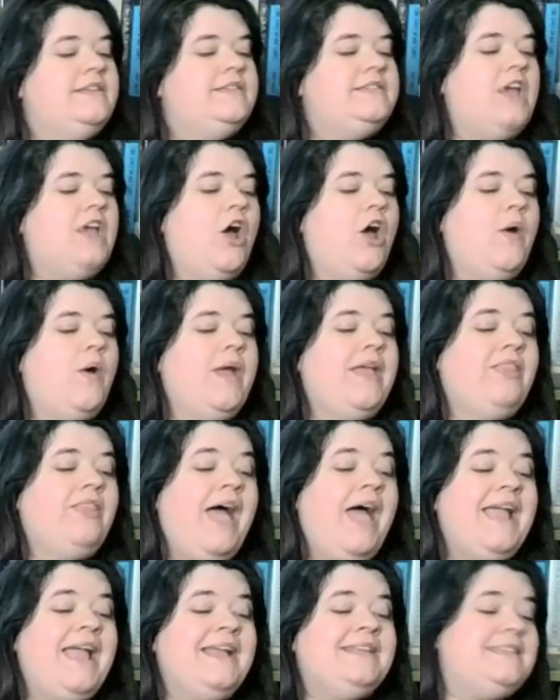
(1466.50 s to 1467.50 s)
So
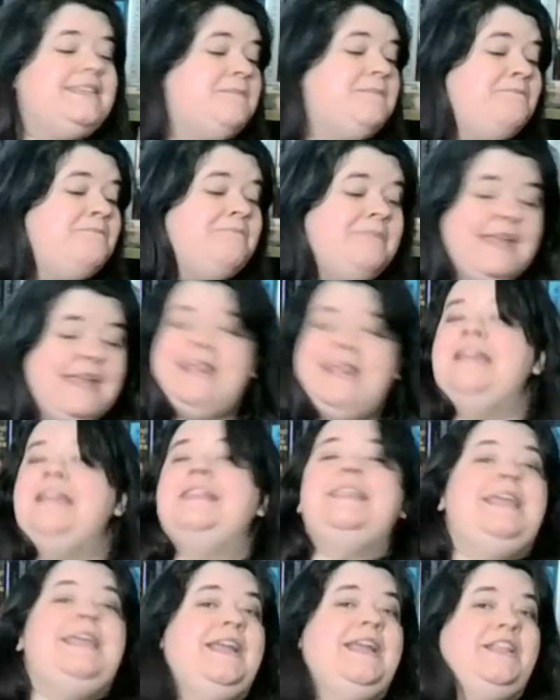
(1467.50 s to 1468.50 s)
Elias
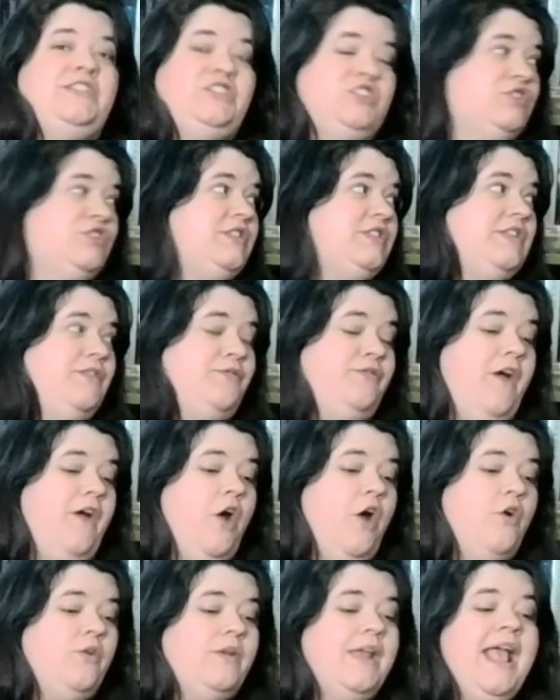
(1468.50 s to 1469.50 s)
immediately answers the
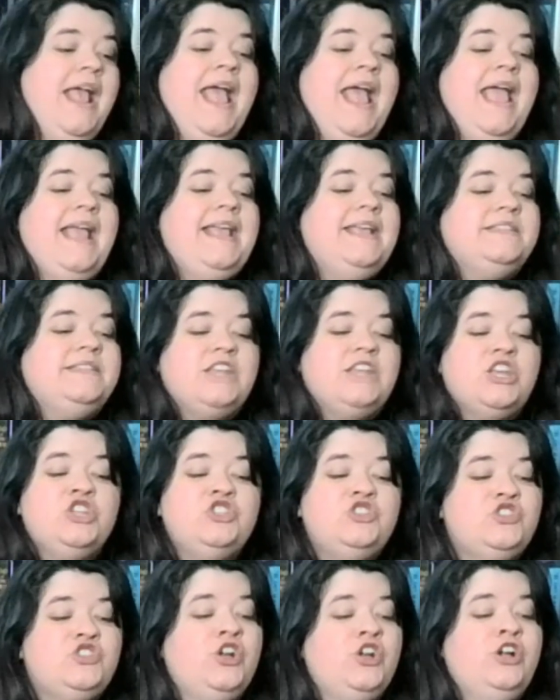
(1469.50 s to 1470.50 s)
phone. He's
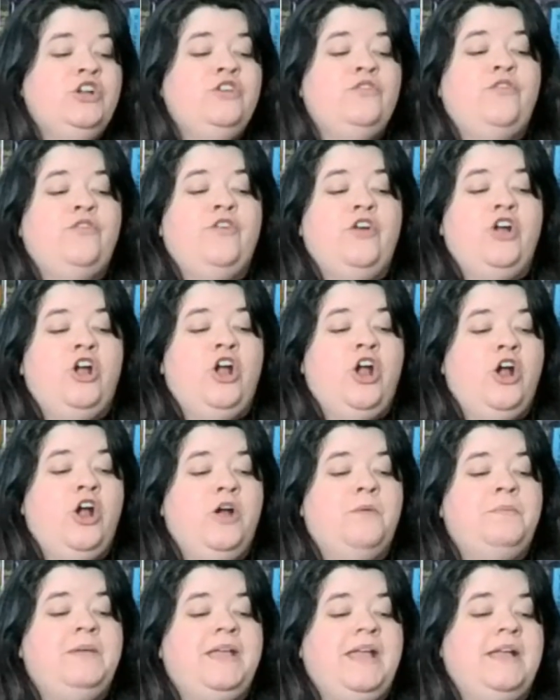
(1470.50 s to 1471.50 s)
concerned for
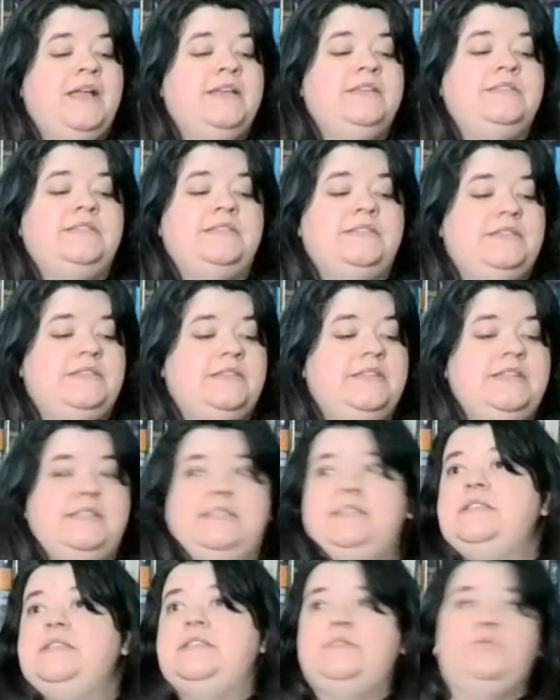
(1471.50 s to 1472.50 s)
her because
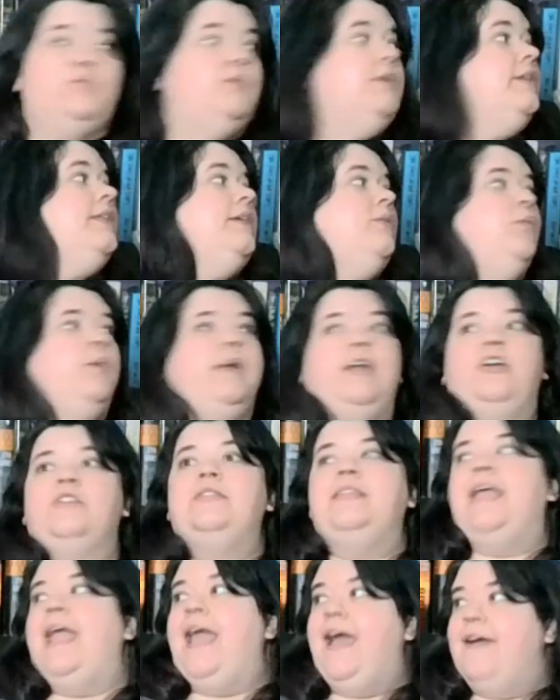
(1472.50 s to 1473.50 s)
this is really
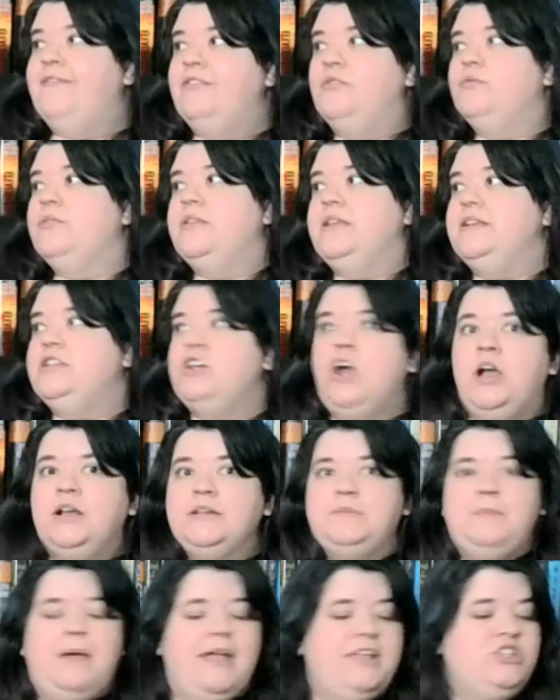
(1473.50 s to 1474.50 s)
weird. They haven't really
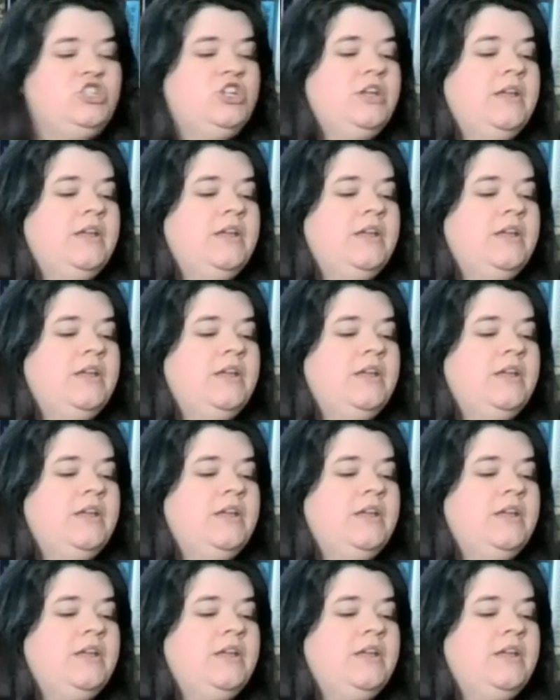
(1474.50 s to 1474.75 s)
talked much.